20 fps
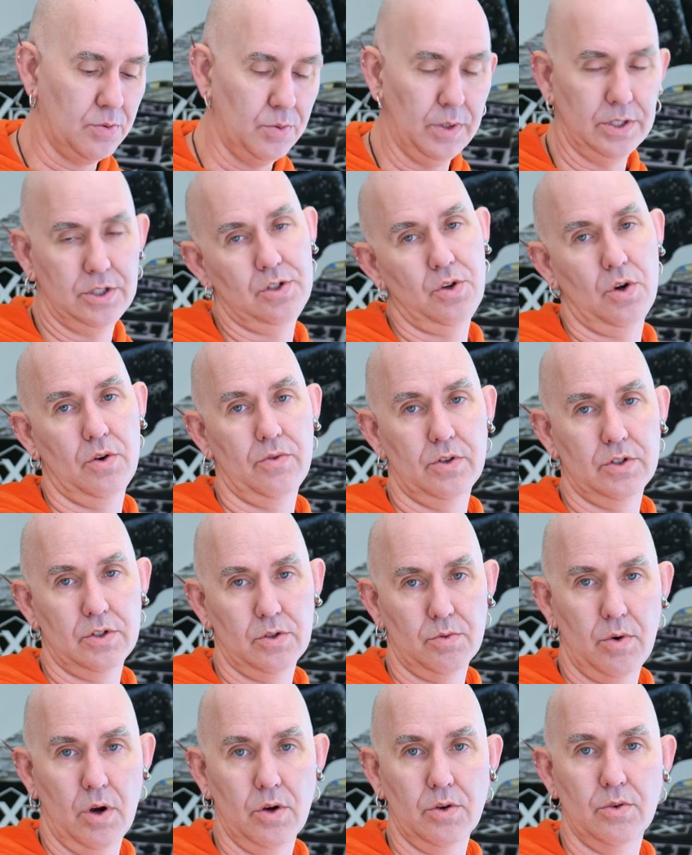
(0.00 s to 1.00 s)
switched over
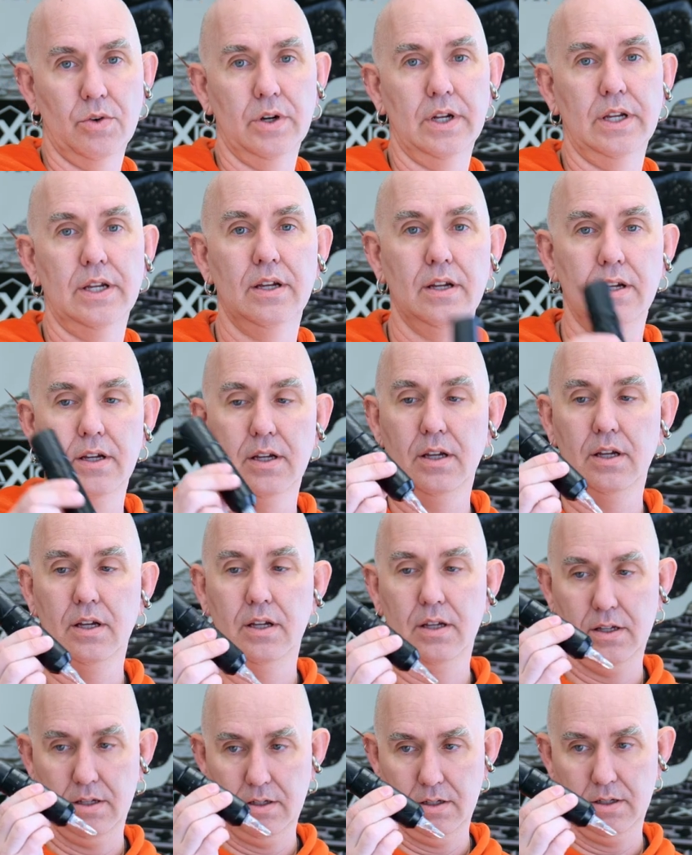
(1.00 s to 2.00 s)
to rotary,
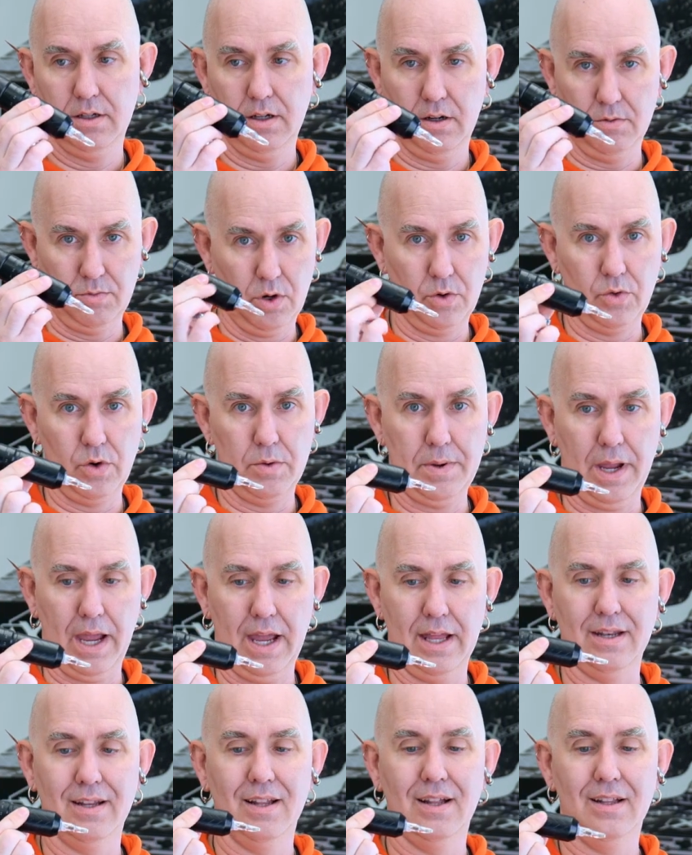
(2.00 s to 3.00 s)
a rotary
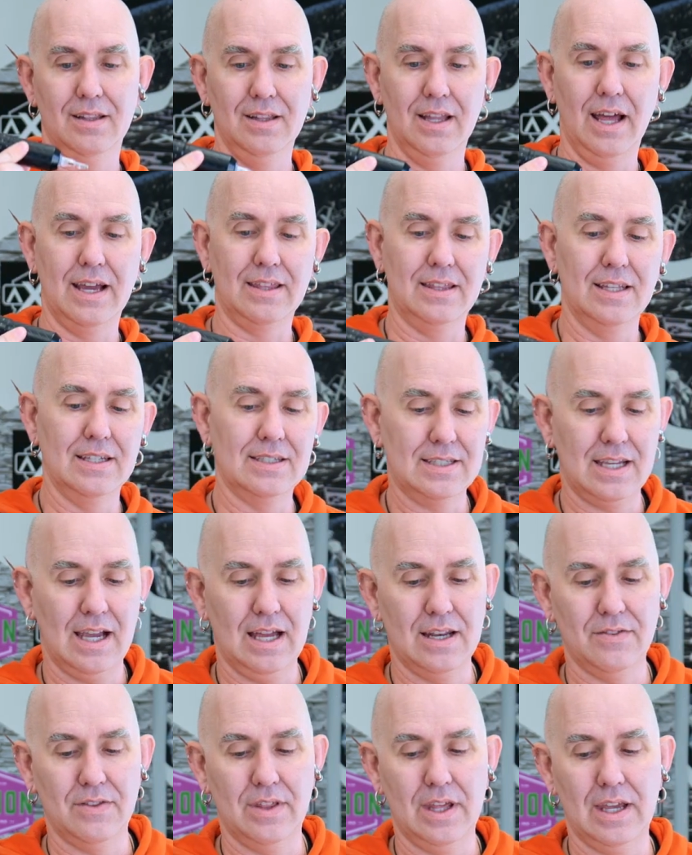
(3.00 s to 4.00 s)
pen like this kind of